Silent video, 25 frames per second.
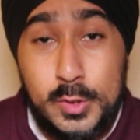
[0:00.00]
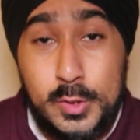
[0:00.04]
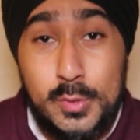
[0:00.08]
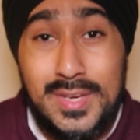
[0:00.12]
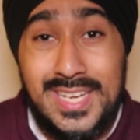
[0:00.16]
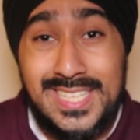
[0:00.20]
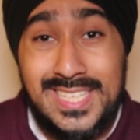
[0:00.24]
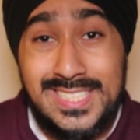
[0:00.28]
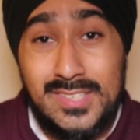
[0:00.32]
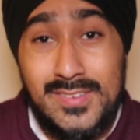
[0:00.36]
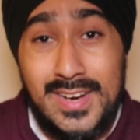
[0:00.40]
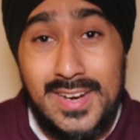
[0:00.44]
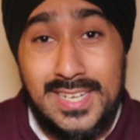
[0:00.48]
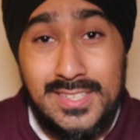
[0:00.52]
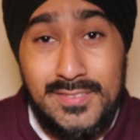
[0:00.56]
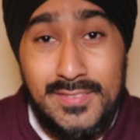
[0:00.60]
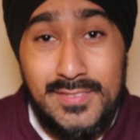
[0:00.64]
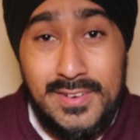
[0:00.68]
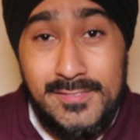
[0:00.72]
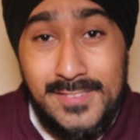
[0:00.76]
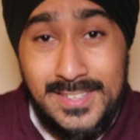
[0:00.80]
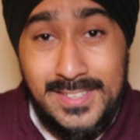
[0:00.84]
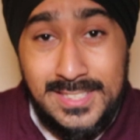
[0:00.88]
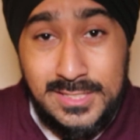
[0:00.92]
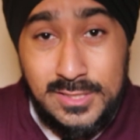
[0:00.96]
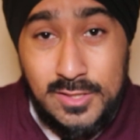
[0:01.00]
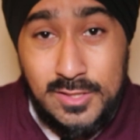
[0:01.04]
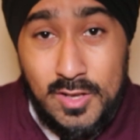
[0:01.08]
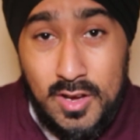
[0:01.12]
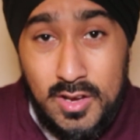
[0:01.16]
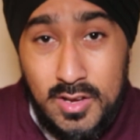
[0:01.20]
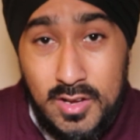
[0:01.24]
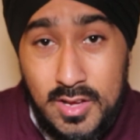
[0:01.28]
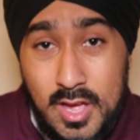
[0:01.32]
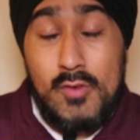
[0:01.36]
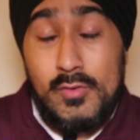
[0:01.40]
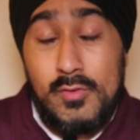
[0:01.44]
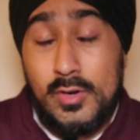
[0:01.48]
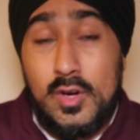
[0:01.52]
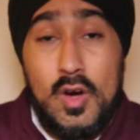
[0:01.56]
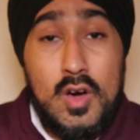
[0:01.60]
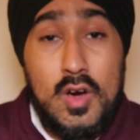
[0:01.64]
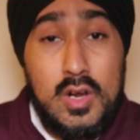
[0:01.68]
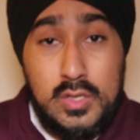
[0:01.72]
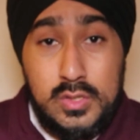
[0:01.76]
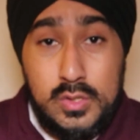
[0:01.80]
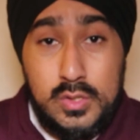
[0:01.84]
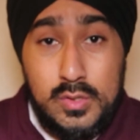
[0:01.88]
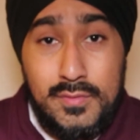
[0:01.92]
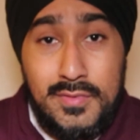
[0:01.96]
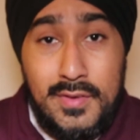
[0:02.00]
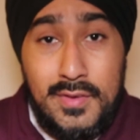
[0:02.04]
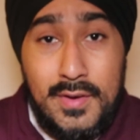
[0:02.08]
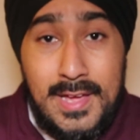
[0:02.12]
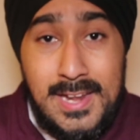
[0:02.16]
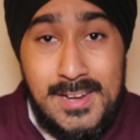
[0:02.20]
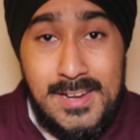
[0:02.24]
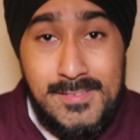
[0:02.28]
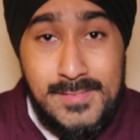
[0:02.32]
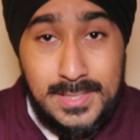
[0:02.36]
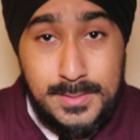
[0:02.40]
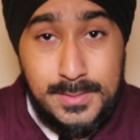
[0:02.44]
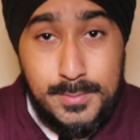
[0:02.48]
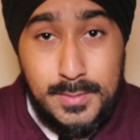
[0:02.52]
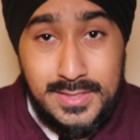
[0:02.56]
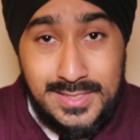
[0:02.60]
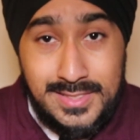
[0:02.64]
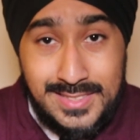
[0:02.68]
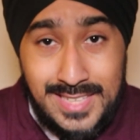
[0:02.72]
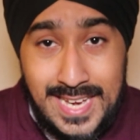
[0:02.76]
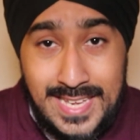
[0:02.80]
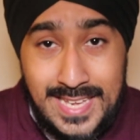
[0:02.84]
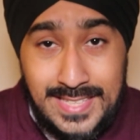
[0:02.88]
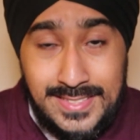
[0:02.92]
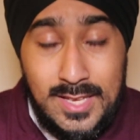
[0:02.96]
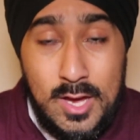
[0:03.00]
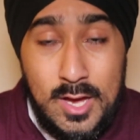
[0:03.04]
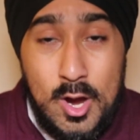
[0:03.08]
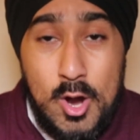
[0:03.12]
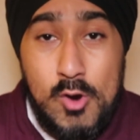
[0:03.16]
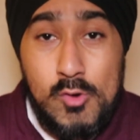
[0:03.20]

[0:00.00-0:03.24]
to Interactive Investor regardless of your investment size,